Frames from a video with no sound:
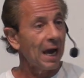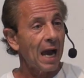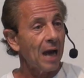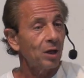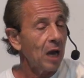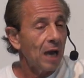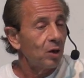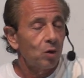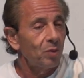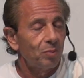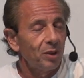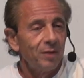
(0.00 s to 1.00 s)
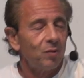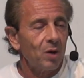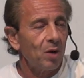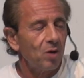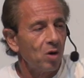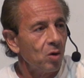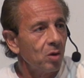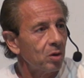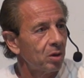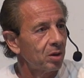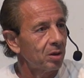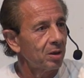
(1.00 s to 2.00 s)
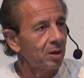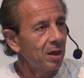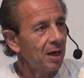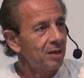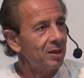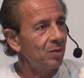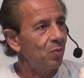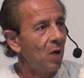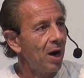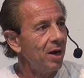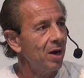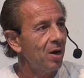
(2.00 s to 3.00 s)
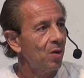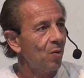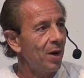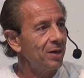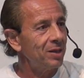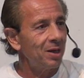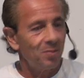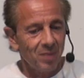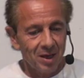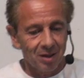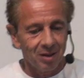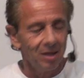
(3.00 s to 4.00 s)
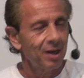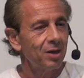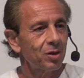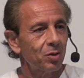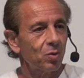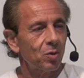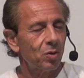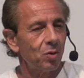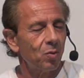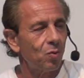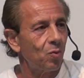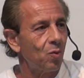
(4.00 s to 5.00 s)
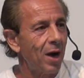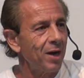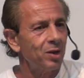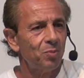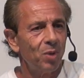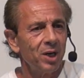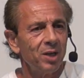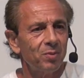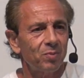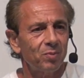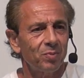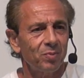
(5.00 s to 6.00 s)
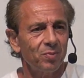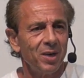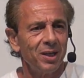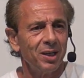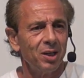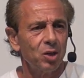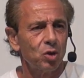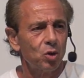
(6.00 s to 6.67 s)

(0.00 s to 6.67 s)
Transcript: I, I couldn't believe what I heard. I said, why, why is that man, why is money making his